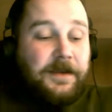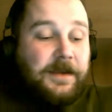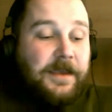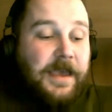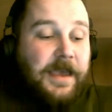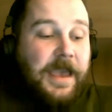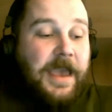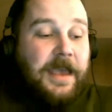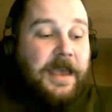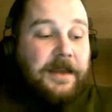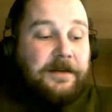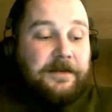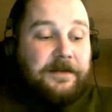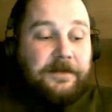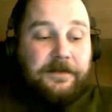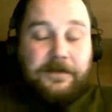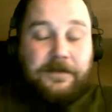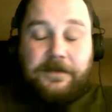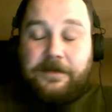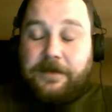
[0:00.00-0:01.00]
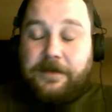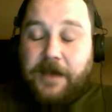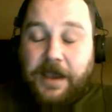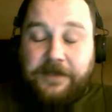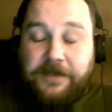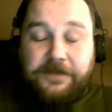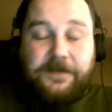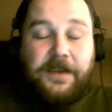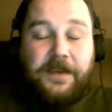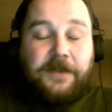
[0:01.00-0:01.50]
And I
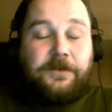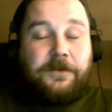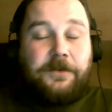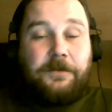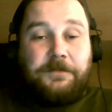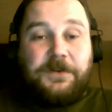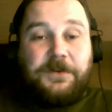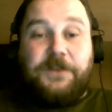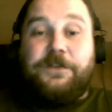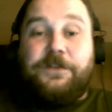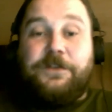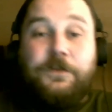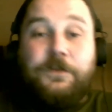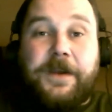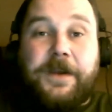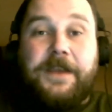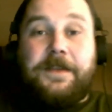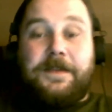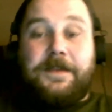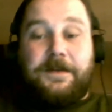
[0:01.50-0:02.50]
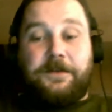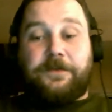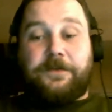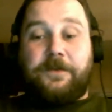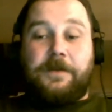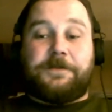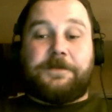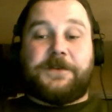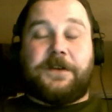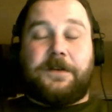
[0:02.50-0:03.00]
said to him, did you read the
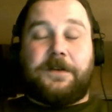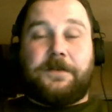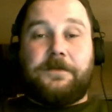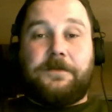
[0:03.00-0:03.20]
description?